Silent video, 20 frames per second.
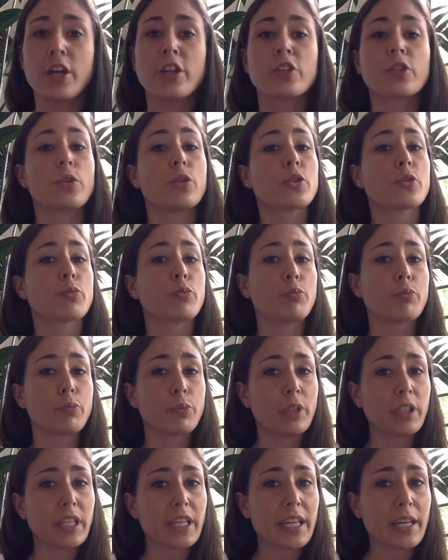So it's
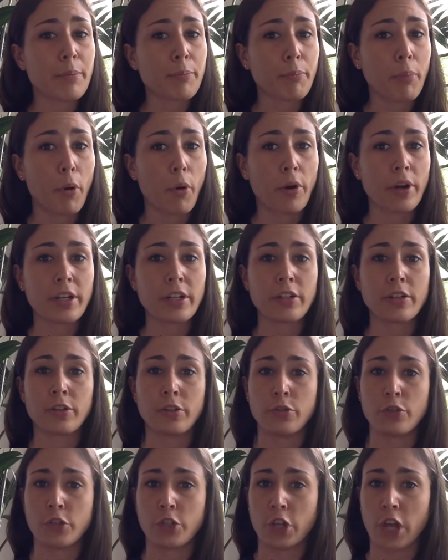really important
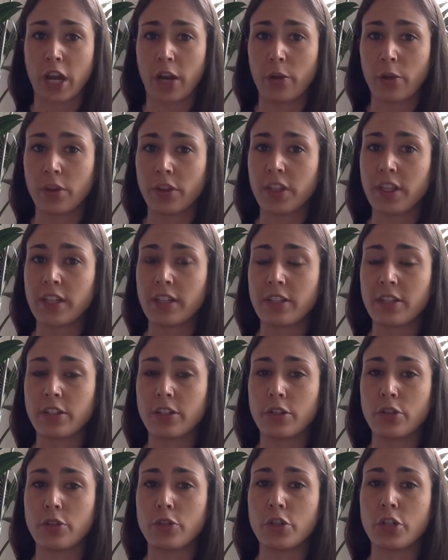you check with the
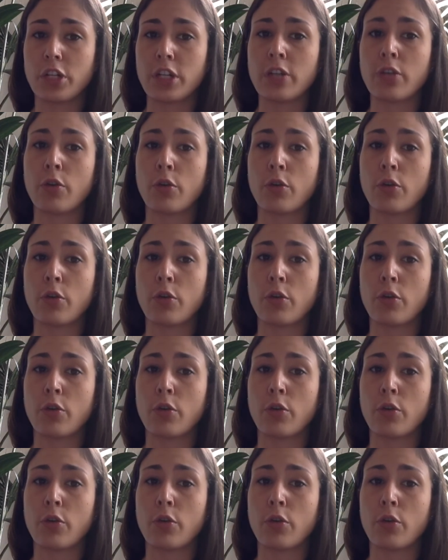institution